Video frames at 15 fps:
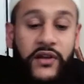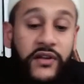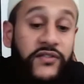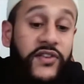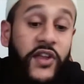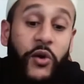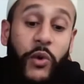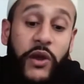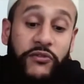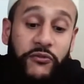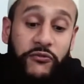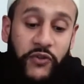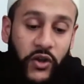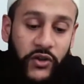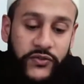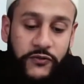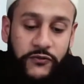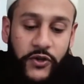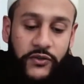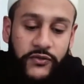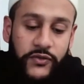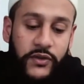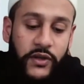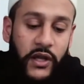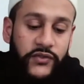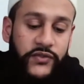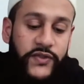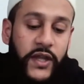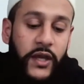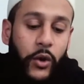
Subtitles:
stay away from philosophers and stay